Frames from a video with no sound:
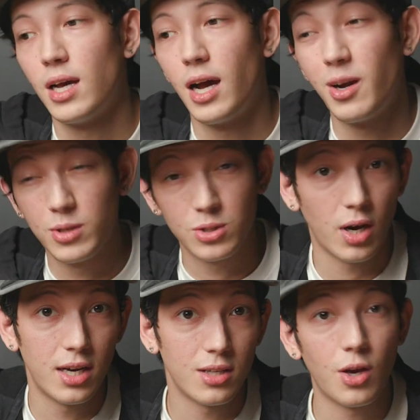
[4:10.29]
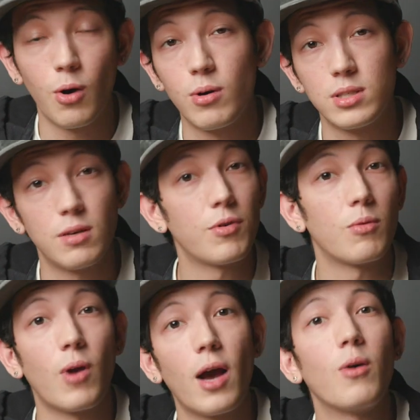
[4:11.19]
I always tried to go a
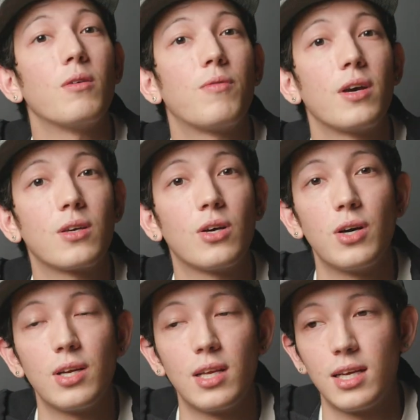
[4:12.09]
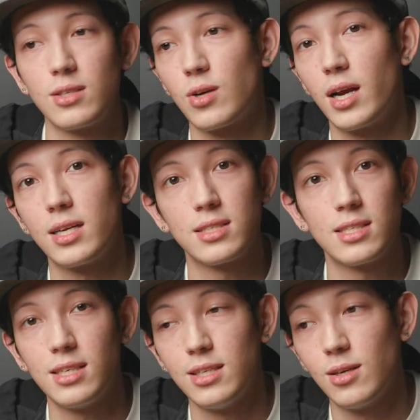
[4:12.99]
different route if I could and try to
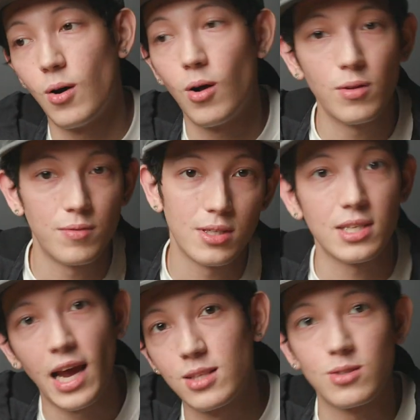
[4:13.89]
see all of the side